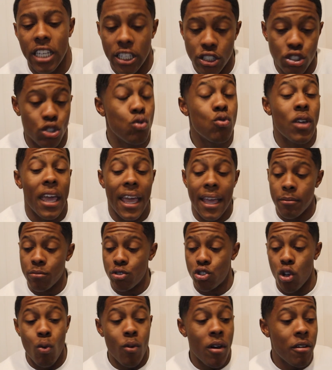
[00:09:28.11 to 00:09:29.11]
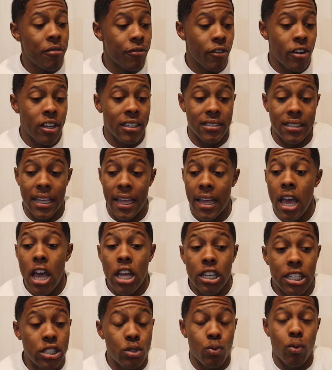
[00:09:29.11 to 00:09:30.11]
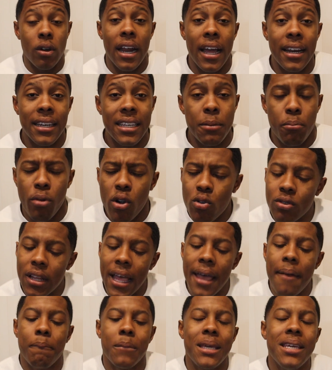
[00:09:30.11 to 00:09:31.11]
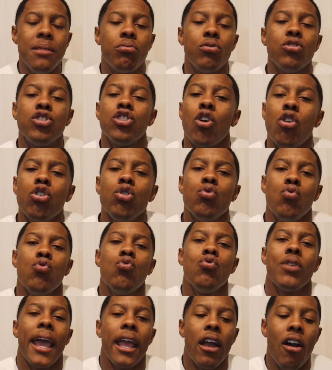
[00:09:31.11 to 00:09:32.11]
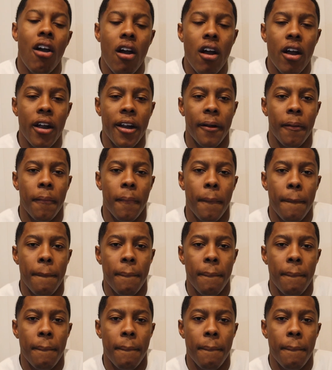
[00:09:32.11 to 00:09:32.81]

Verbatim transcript: Because you came so upfront saying, this is what I need. Bro, let people show you who they are.